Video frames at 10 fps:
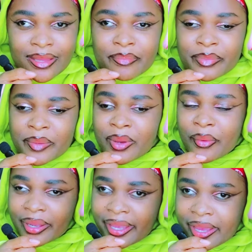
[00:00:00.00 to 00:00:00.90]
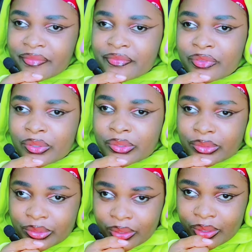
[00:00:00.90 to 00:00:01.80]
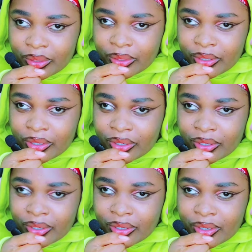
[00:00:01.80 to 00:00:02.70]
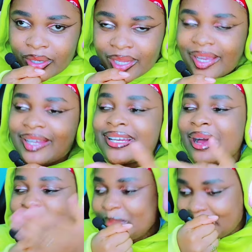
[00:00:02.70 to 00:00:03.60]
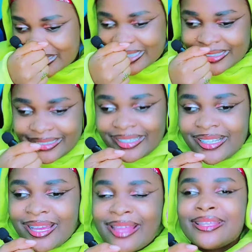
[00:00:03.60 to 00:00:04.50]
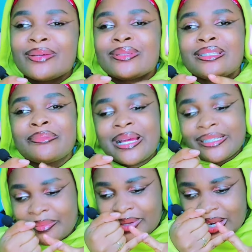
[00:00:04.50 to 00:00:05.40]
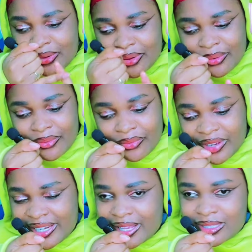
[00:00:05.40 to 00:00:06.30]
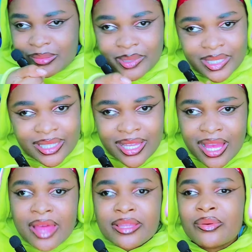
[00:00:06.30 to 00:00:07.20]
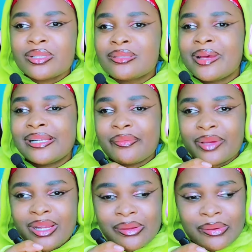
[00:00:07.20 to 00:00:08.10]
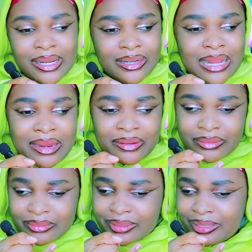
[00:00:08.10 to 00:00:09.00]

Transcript: People came for Ruto. Like, it happened. There was Mandamano finance bill. There was Mandamano, I don't know,